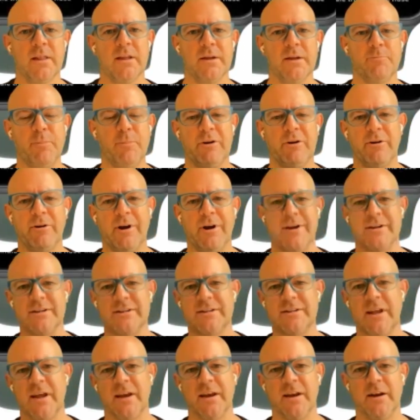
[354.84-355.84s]
that better
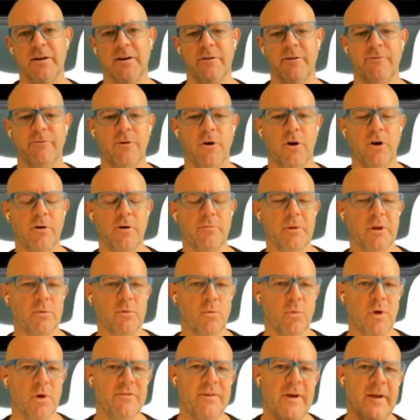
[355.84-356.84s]
understand our environment. And
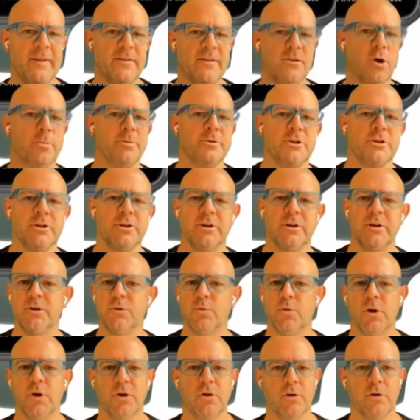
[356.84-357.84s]
we've had the opportunity to
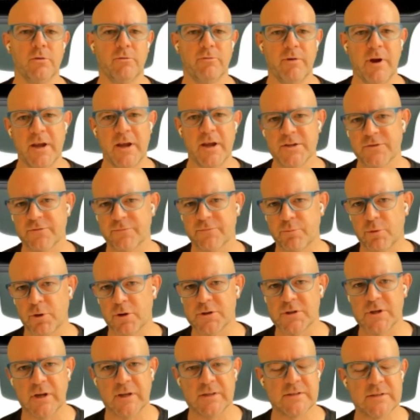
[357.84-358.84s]
work on a range of
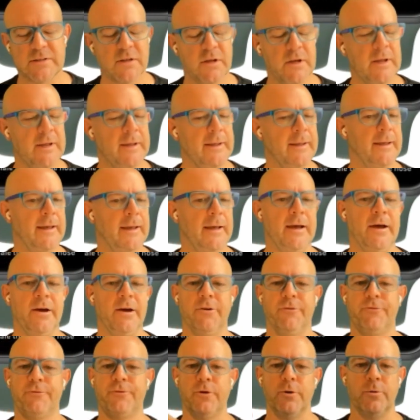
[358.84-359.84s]
projects,
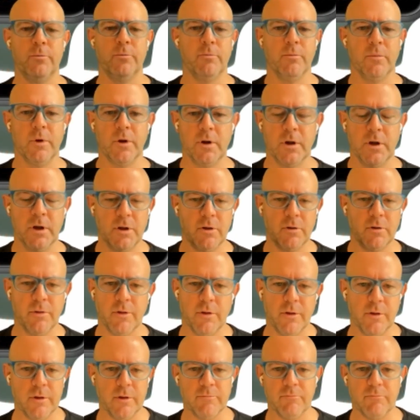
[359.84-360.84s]
from
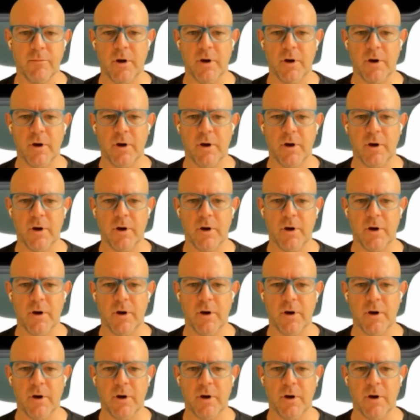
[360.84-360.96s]
a